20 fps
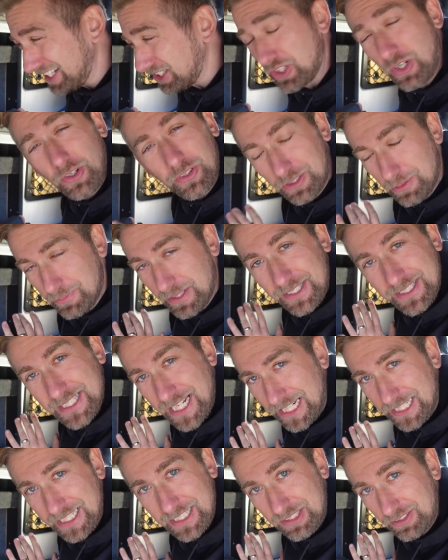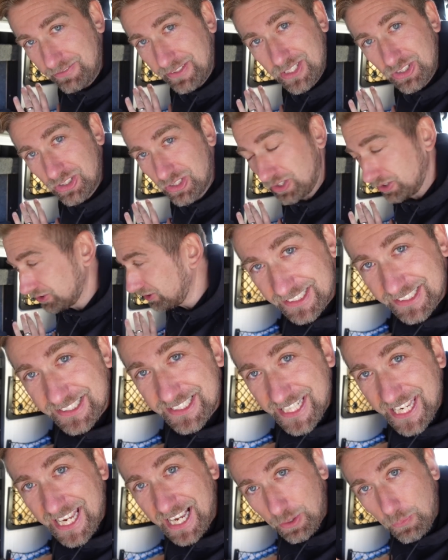It's not going to be the tidiest of installs. It's a
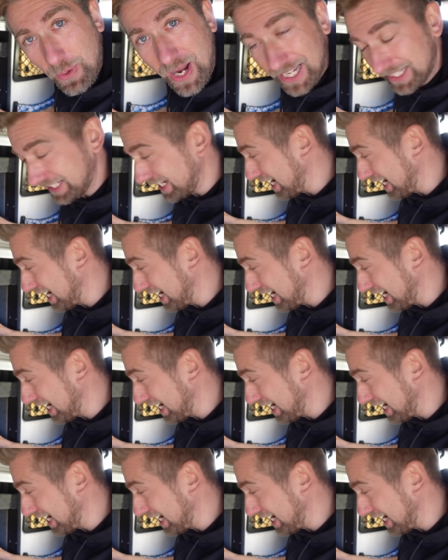D I Y